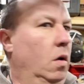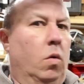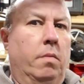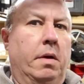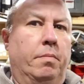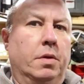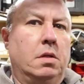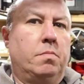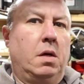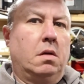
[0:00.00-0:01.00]
Where am I going to put these
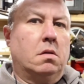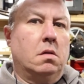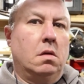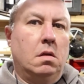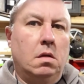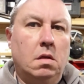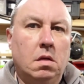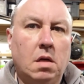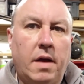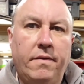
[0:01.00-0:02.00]
bikes?
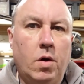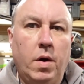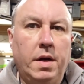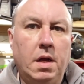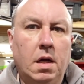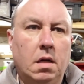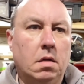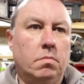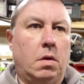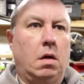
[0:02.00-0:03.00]
I have no idea.
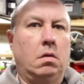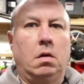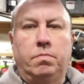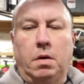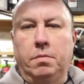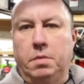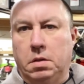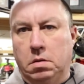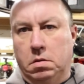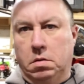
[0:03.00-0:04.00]
But I'll probably
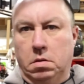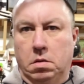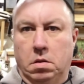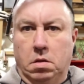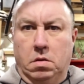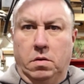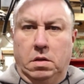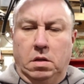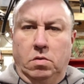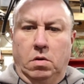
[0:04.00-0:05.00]
build
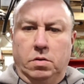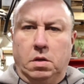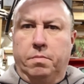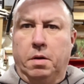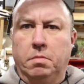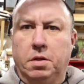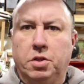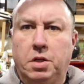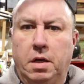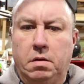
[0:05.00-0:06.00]
the new house, and I'll probably build a
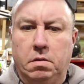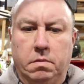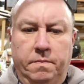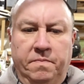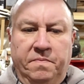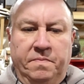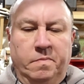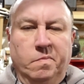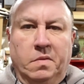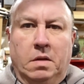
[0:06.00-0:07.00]
shed too.
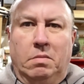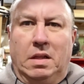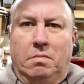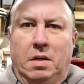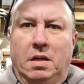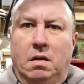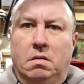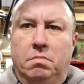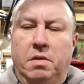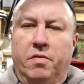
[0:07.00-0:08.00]
but that might not
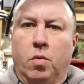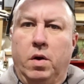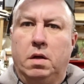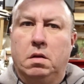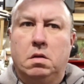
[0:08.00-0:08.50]
be for a while.